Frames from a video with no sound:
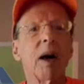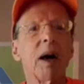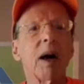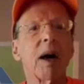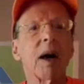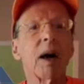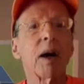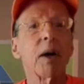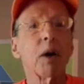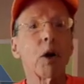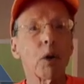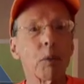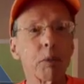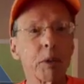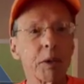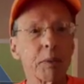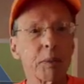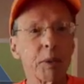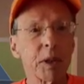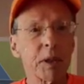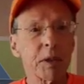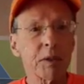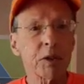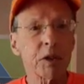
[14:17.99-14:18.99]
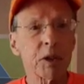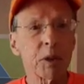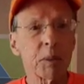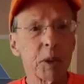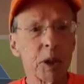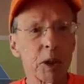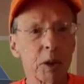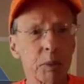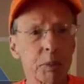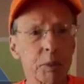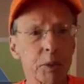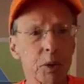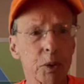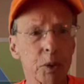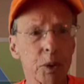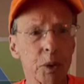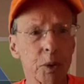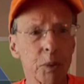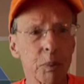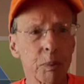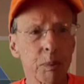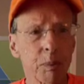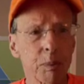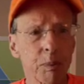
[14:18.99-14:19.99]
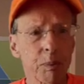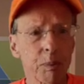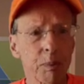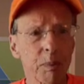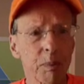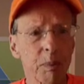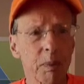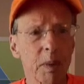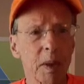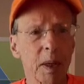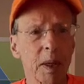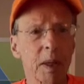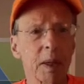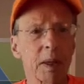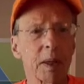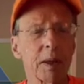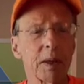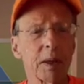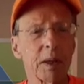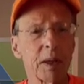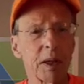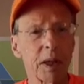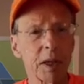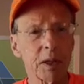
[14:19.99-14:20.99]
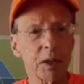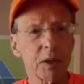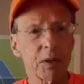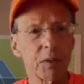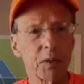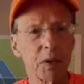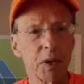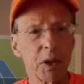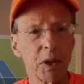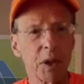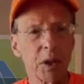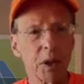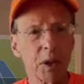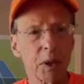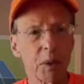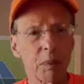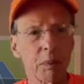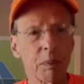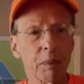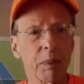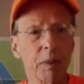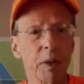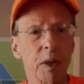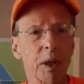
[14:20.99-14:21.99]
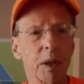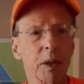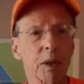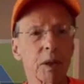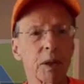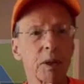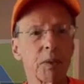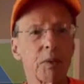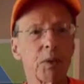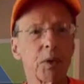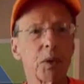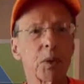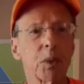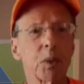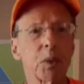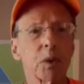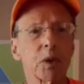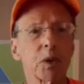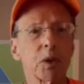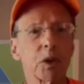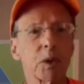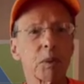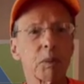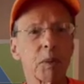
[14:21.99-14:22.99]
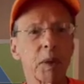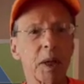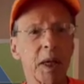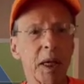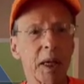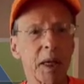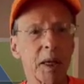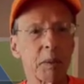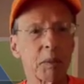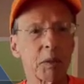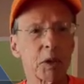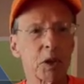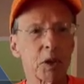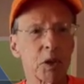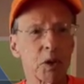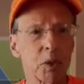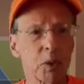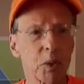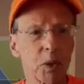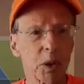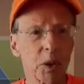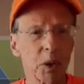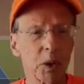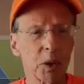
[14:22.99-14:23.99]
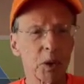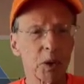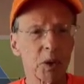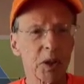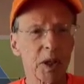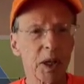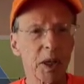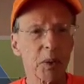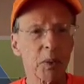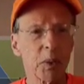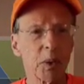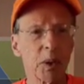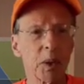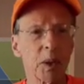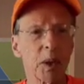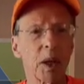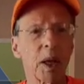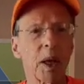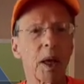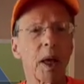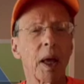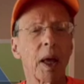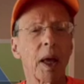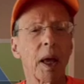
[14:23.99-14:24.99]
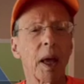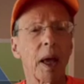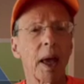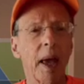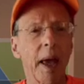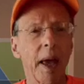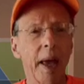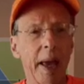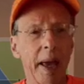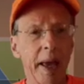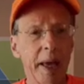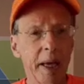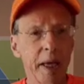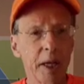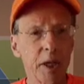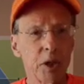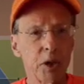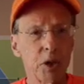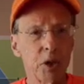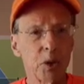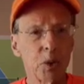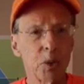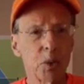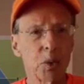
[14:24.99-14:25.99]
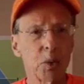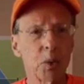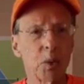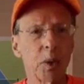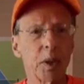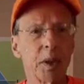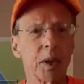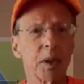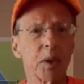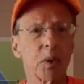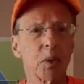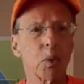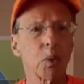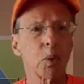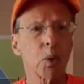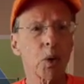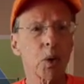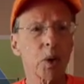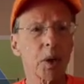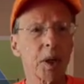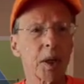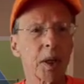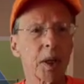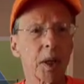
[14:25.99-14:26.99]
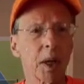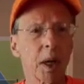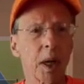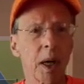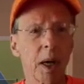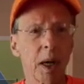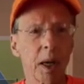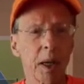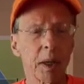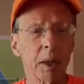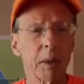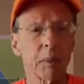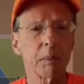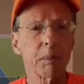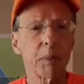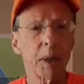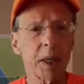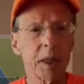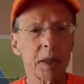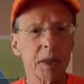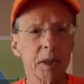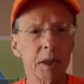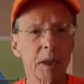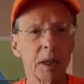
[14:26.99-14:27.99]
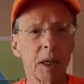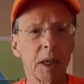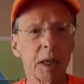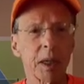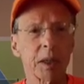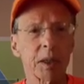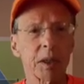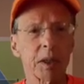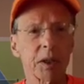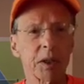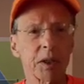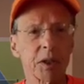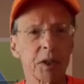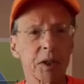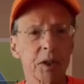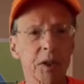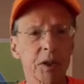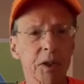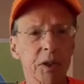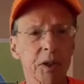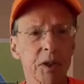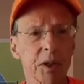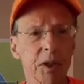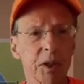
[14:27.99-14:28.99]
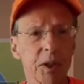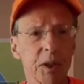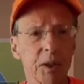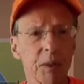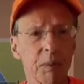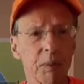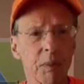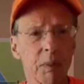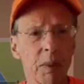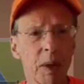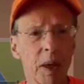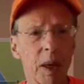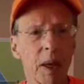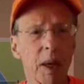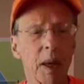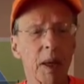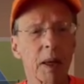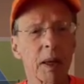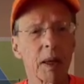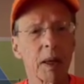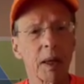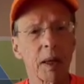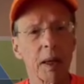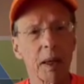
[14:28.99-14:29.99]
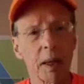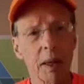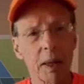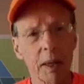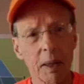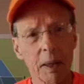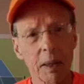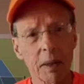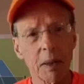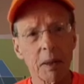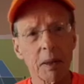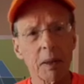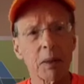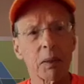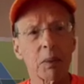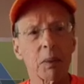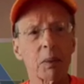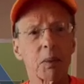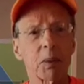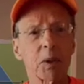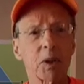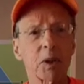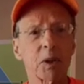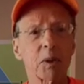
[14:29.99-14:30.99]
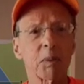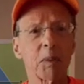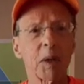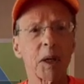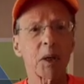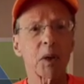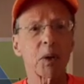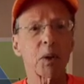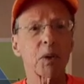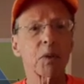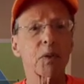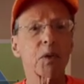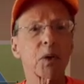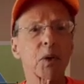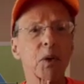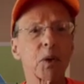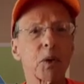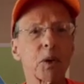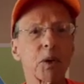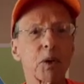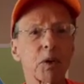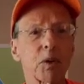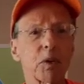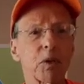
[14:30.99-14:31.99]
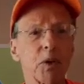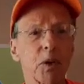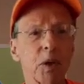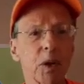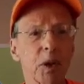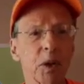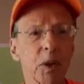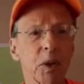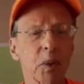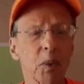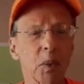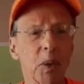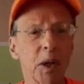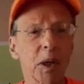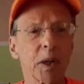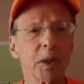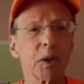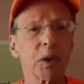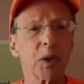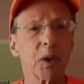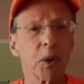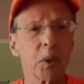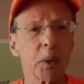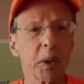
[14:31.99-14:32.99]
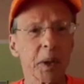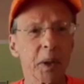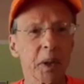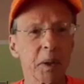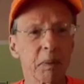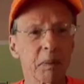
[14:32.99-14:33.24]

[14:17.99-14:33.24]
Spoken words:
I hope I've been of some help to you. In the next video, I'll give you some games and drills that will aid you in working on baseline consistency, and which may offer you a little fun while you're doing it.